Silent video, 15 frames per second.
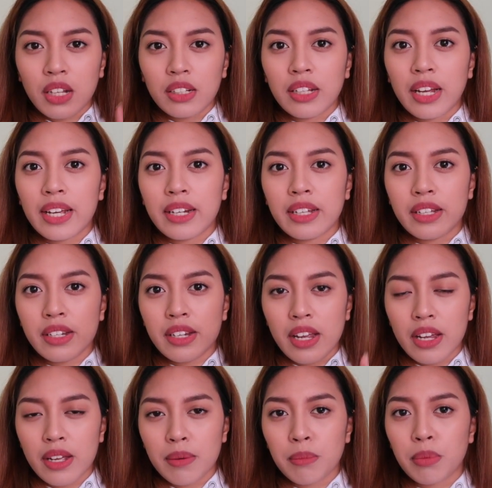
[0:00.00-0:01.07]
lighten
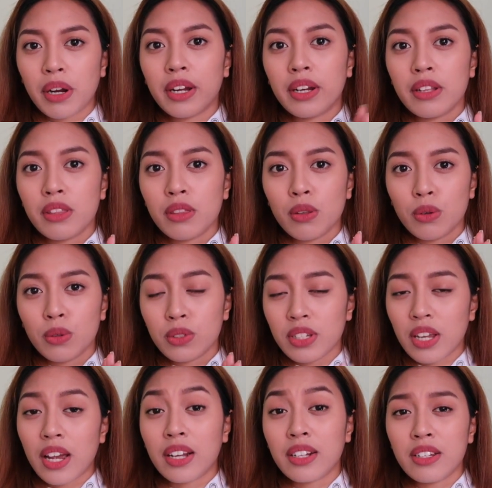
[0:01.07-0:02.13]
and brighten those
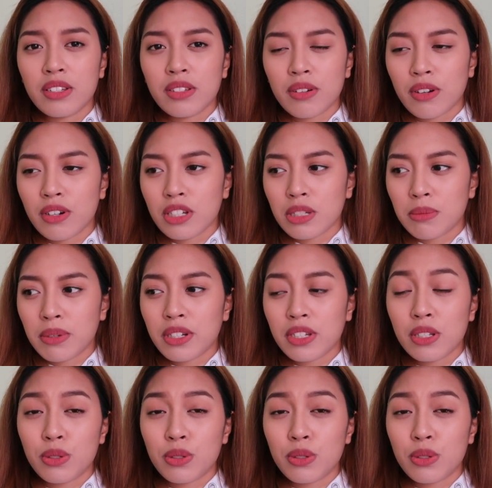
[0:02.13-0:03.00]
acne scars, because